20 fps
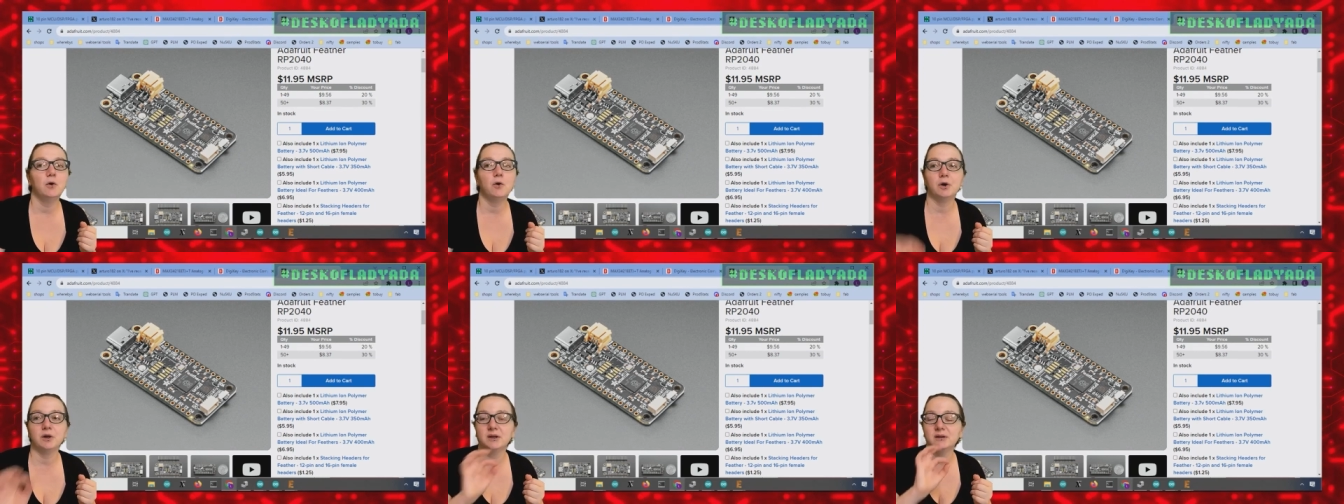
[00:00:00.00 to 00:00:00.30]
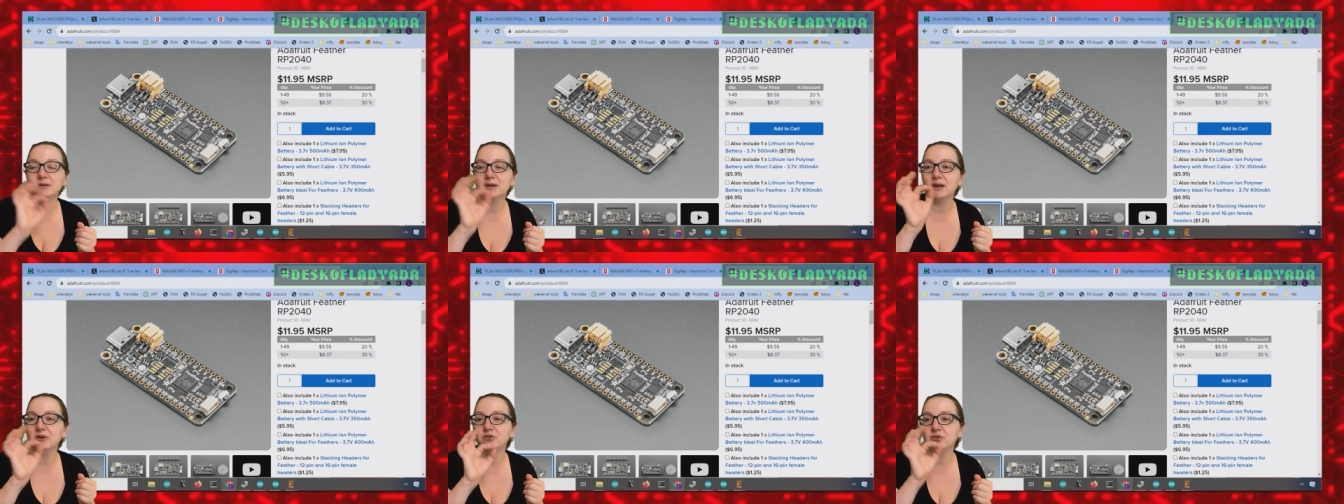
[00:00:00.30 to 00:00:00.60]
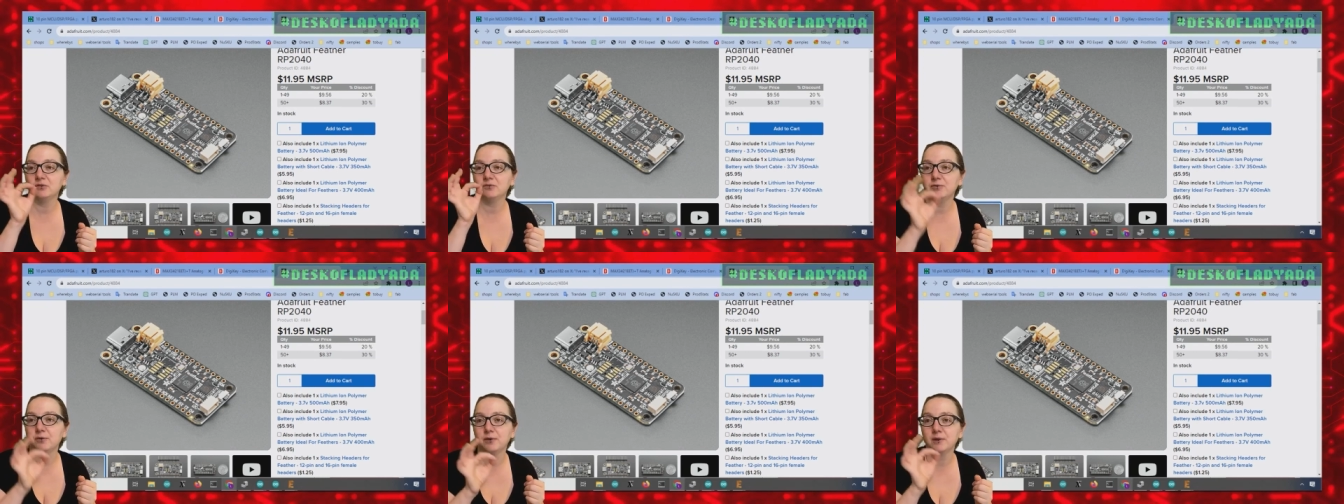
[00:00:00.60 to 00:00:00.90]

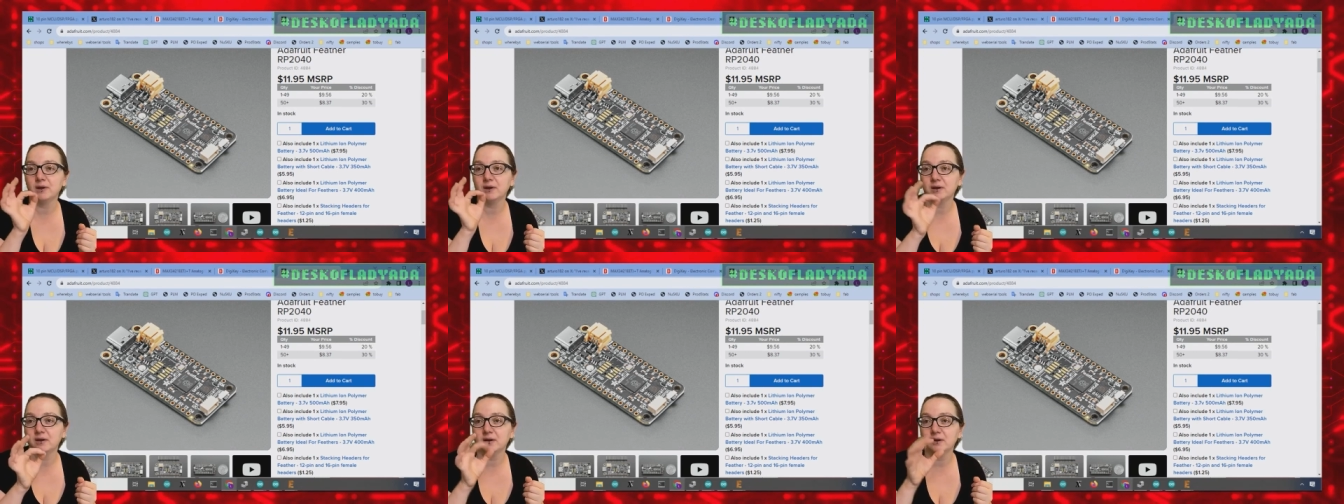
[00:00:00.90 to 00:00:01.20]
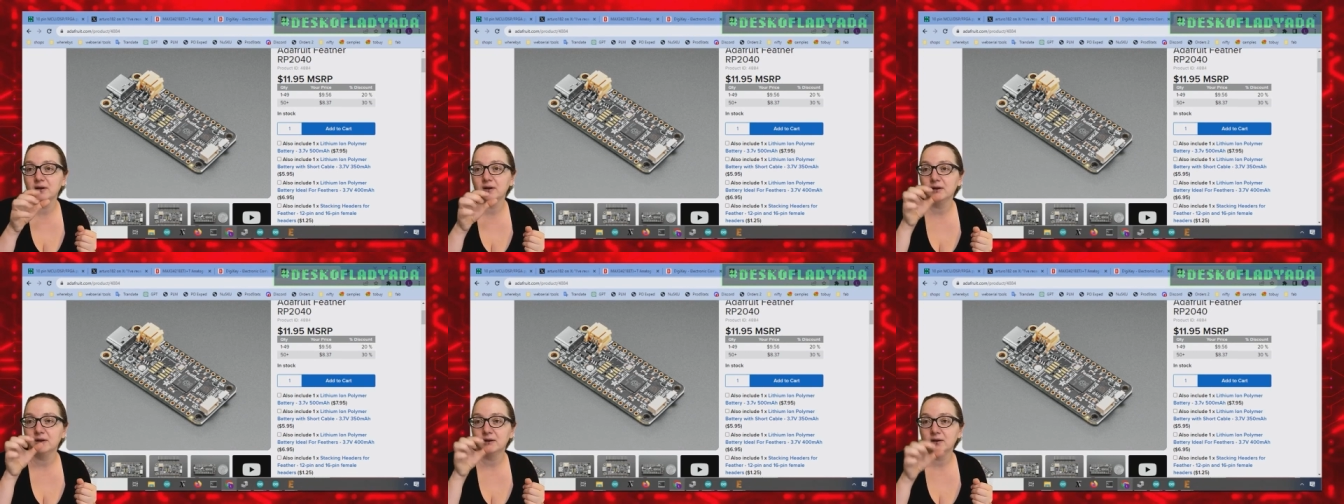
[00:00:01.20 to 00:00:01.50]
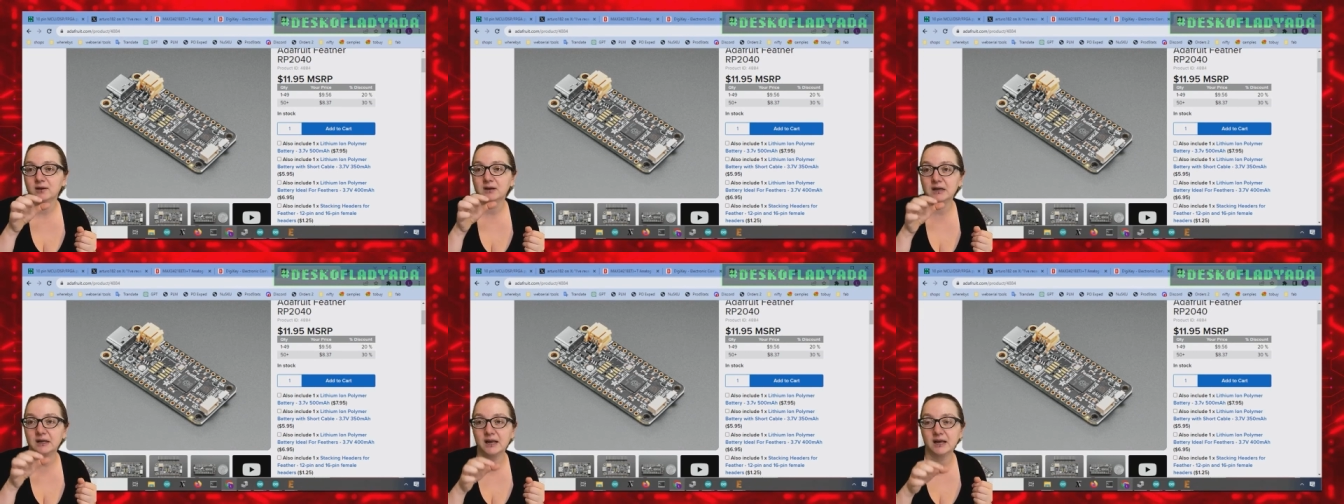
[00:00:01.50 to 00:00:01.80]
orientation for the
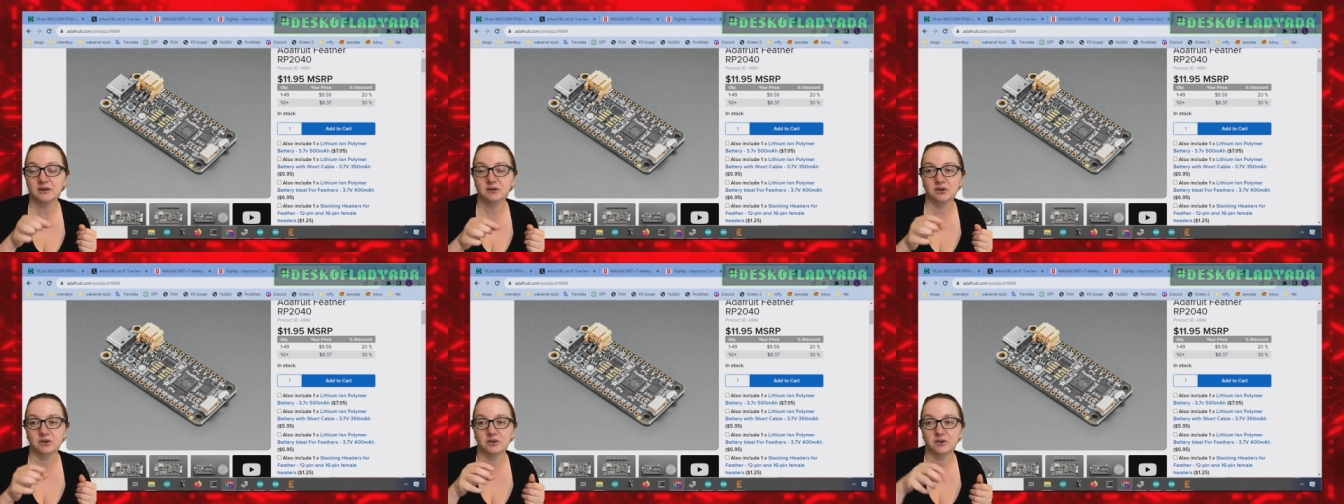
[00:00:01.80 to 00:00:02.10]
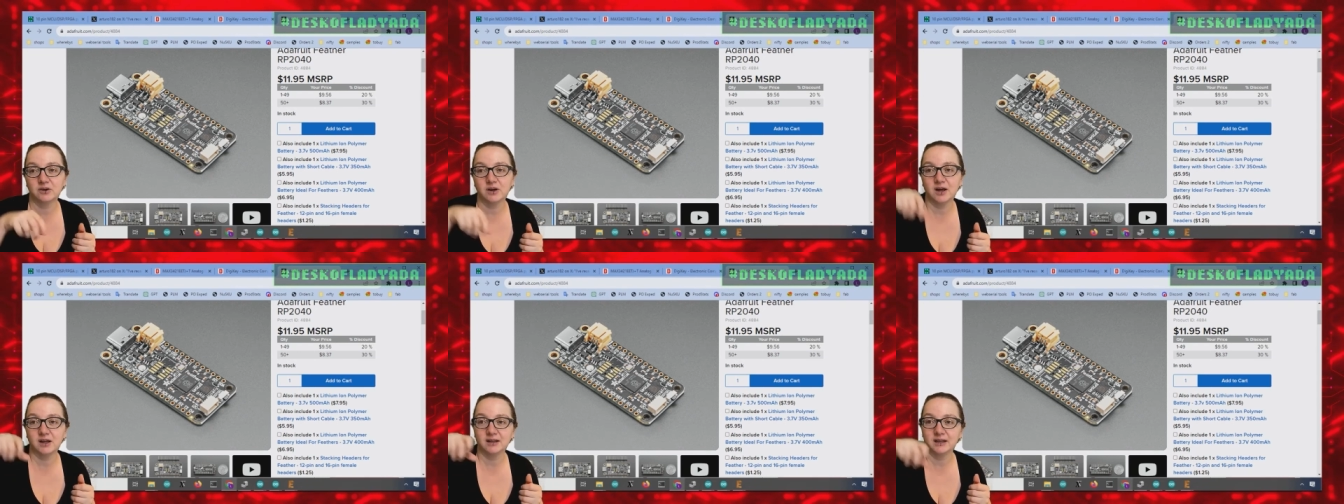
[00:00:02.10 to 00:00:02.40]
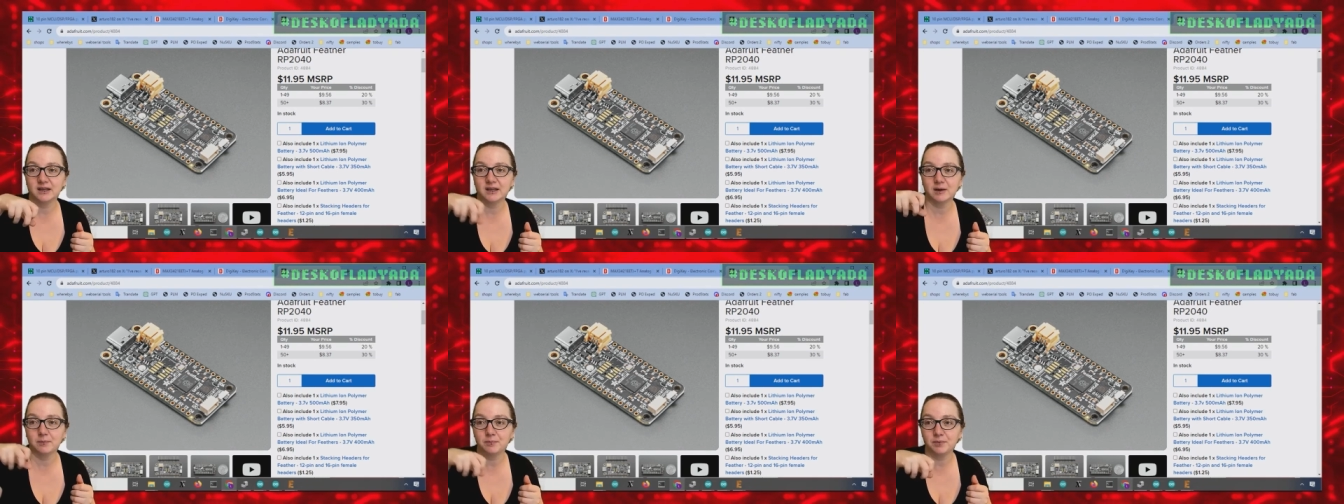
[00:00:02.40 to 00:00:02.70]
connector. They're
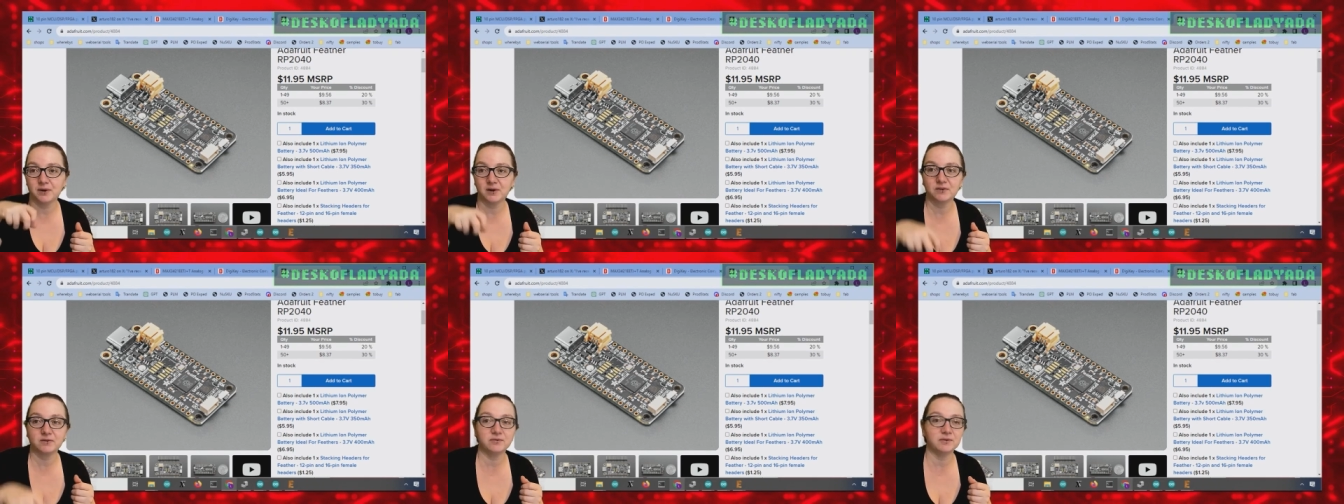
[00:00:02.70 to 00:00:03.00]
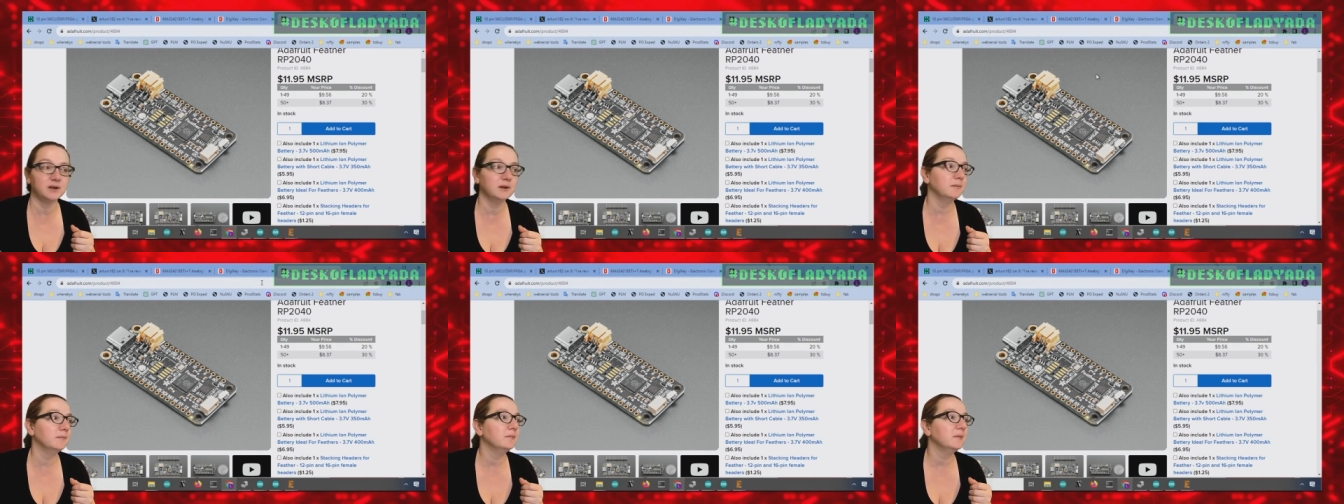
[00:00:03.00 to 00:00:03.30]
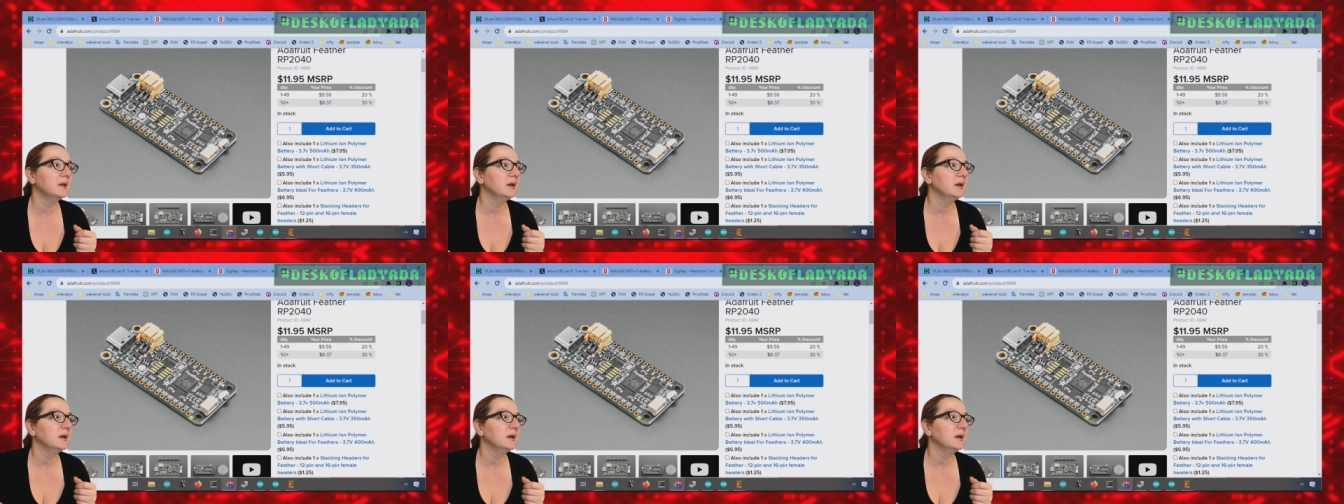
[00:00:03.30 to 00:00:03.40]
not like a press fit.